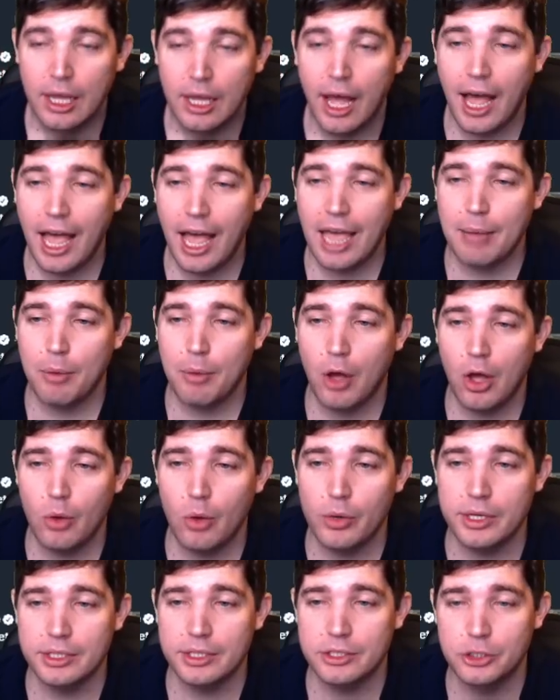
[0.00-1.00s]
I am
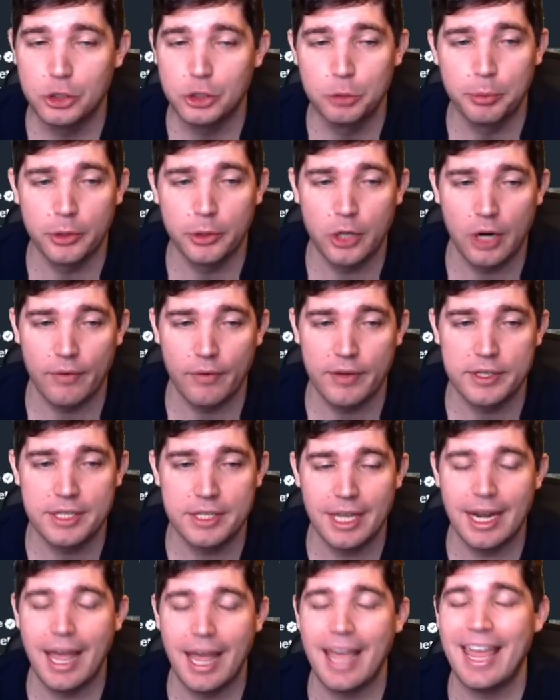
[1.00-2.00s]
always super nervous
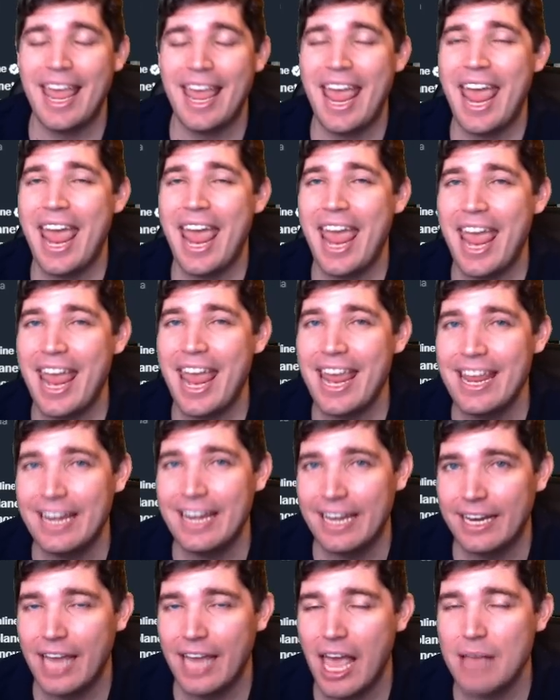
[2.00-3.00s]
and I hate
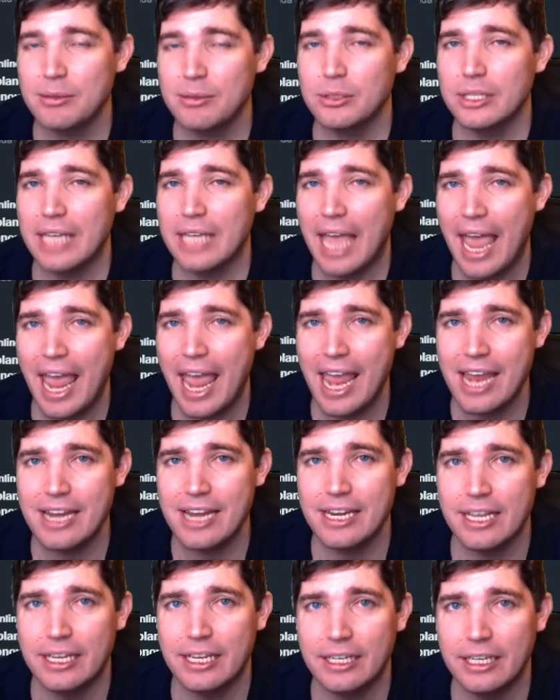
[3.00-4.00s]
it, absolutely hate
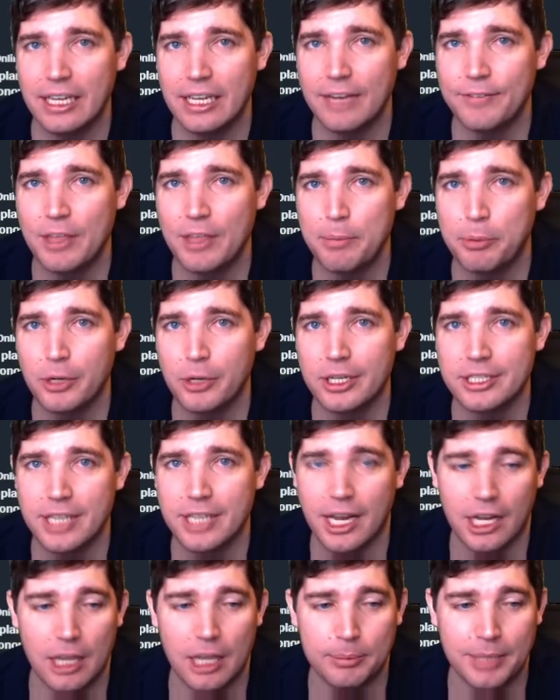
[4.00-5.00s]
it if they put a
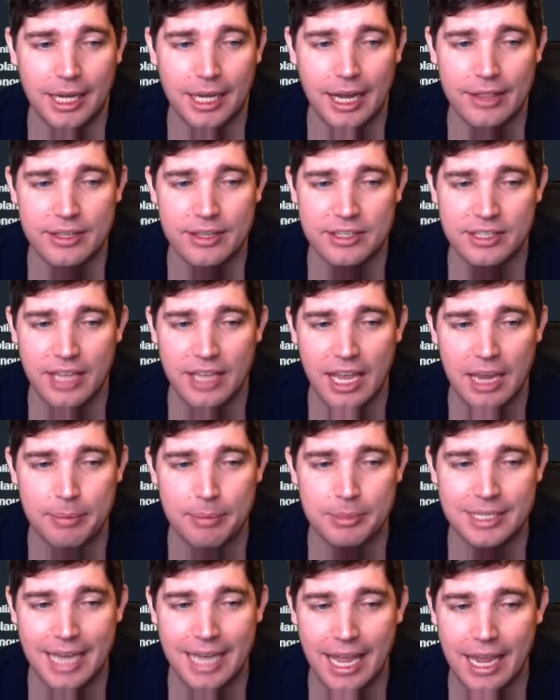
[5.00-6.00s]
title update on the
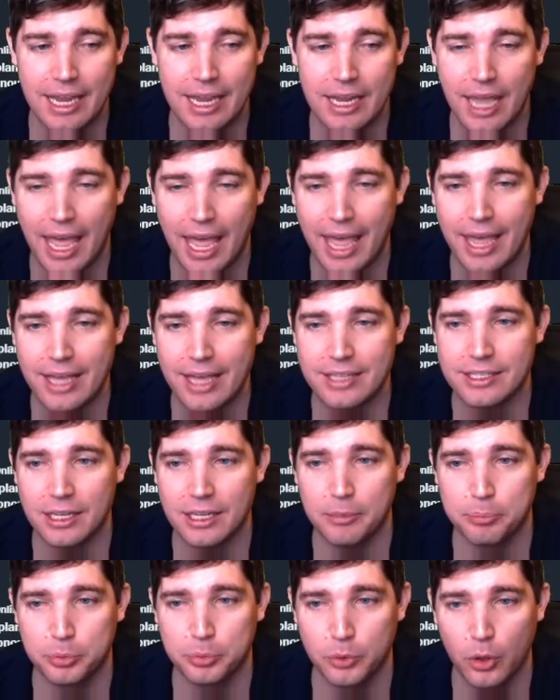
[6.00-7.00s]
same day as
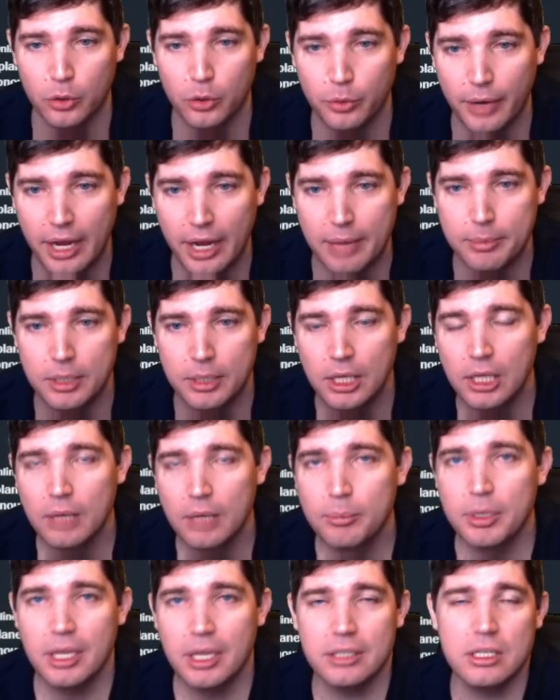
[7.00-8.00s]
a program
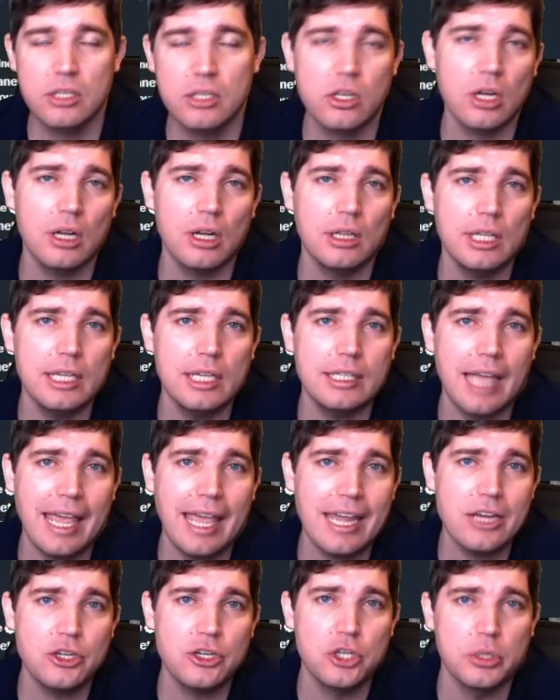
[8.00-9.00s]
because it's going to lead to
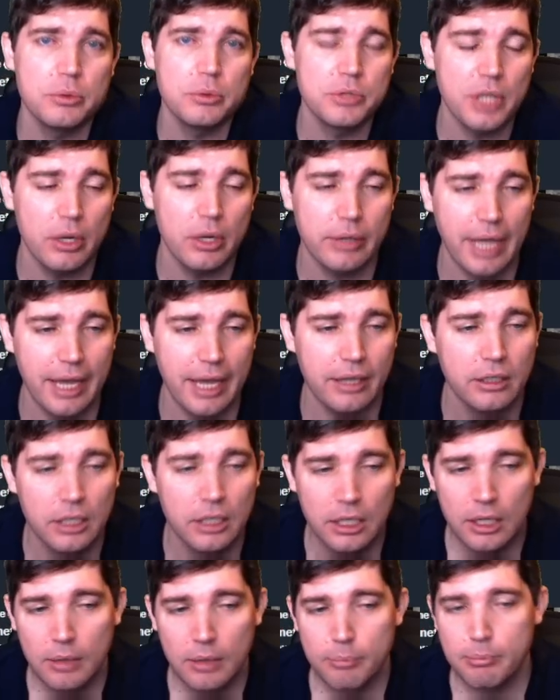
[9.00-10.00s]
issues, okay?
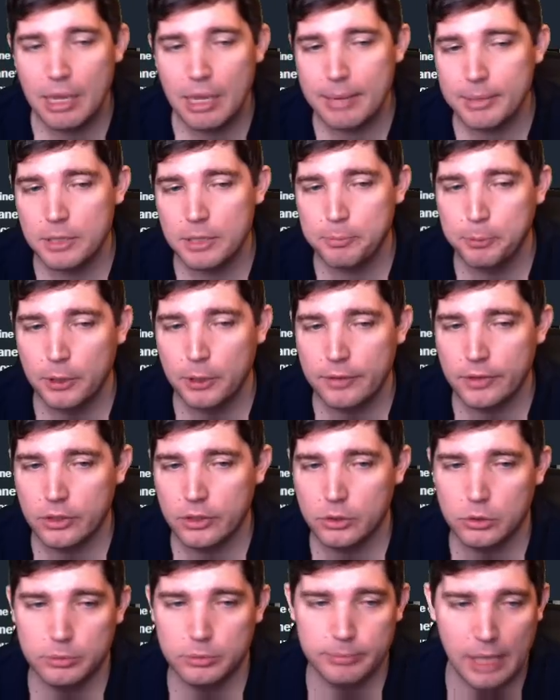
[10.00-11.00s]
Maybe the
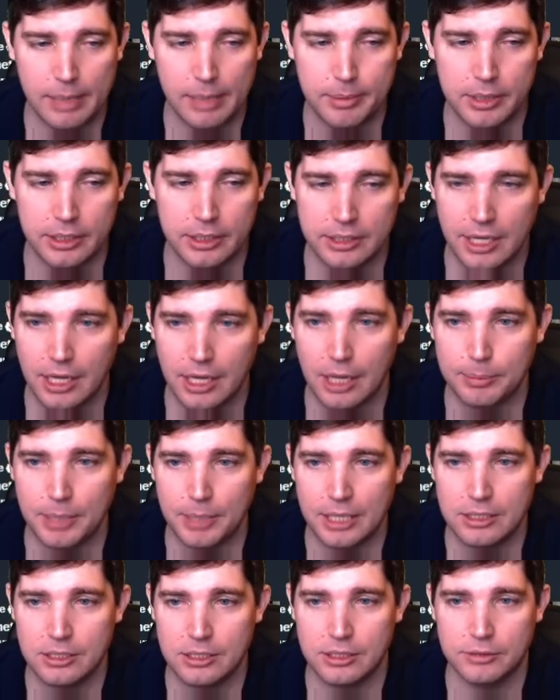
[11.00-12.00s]
preview, maybe the title
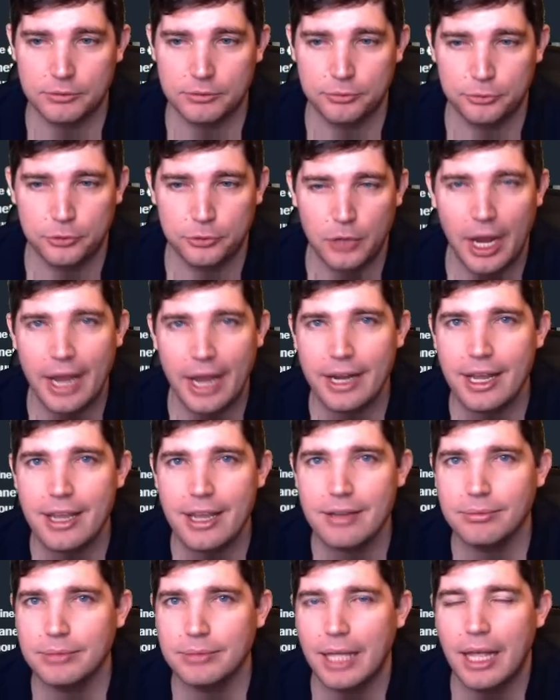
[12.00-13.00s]
update's
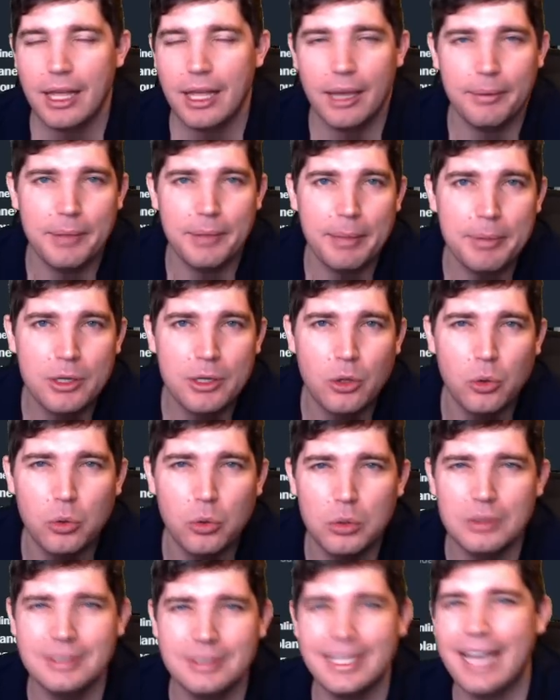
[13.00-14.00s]
Friday. I, that'd be
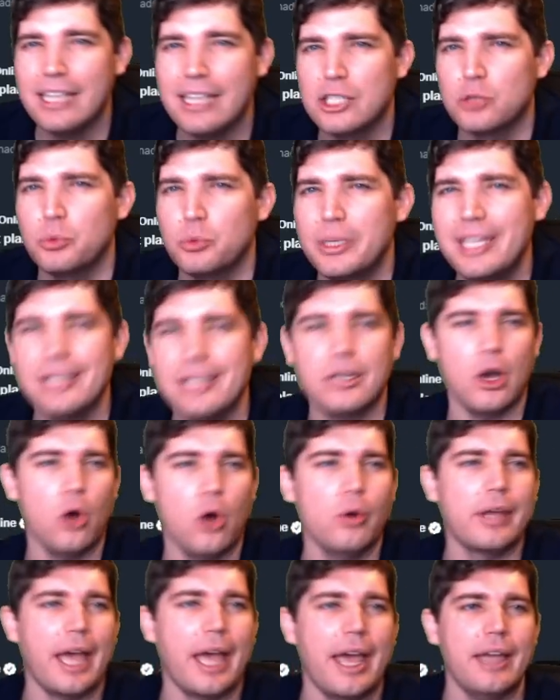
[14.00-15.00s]
cool. Next week,
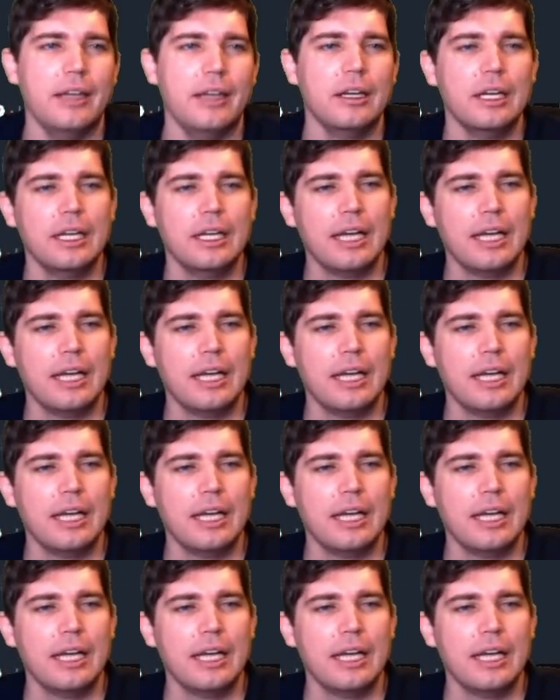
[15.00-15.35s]
okay.